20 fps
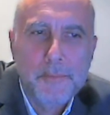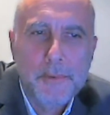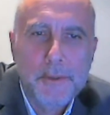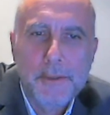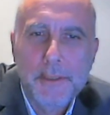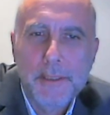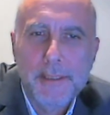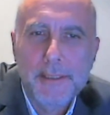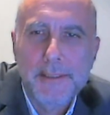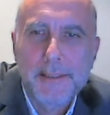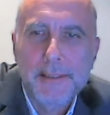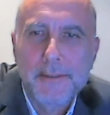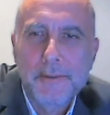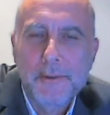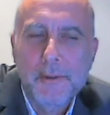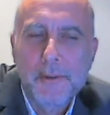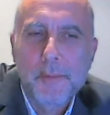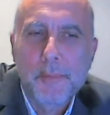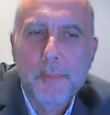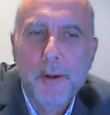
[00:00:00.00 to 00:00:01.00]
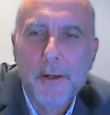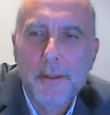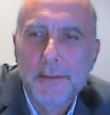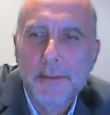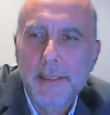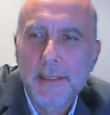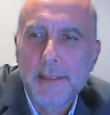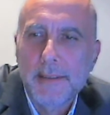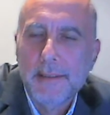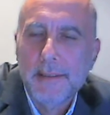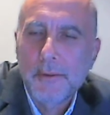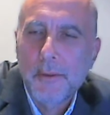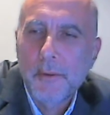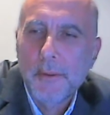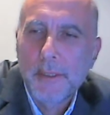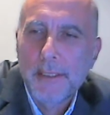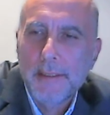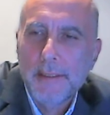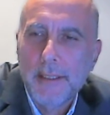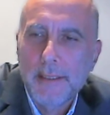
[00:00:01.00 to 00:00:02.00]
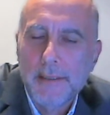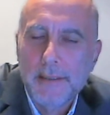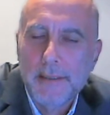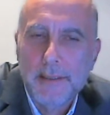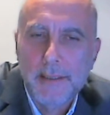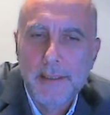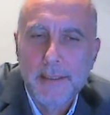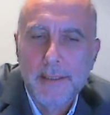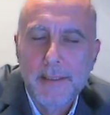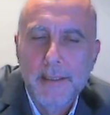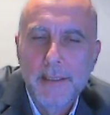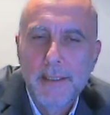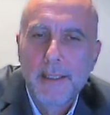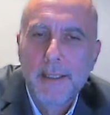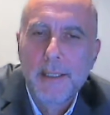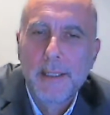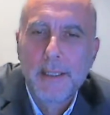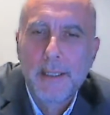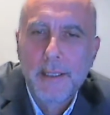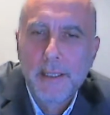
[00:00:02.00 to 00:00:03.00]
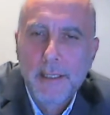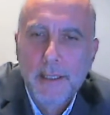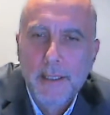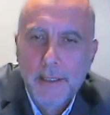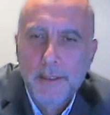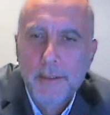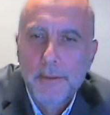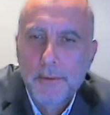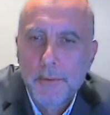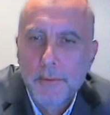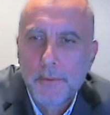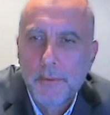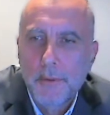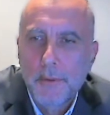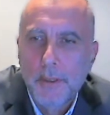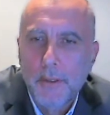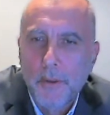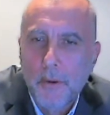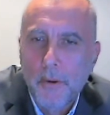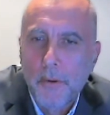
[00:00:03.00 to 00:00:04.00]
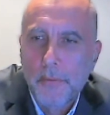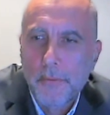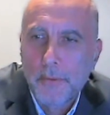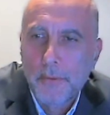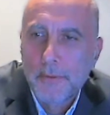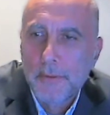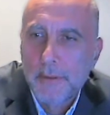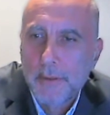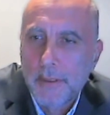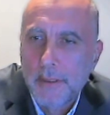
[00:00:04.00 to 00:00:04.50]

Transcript: which is geopolitics, knowing that you authored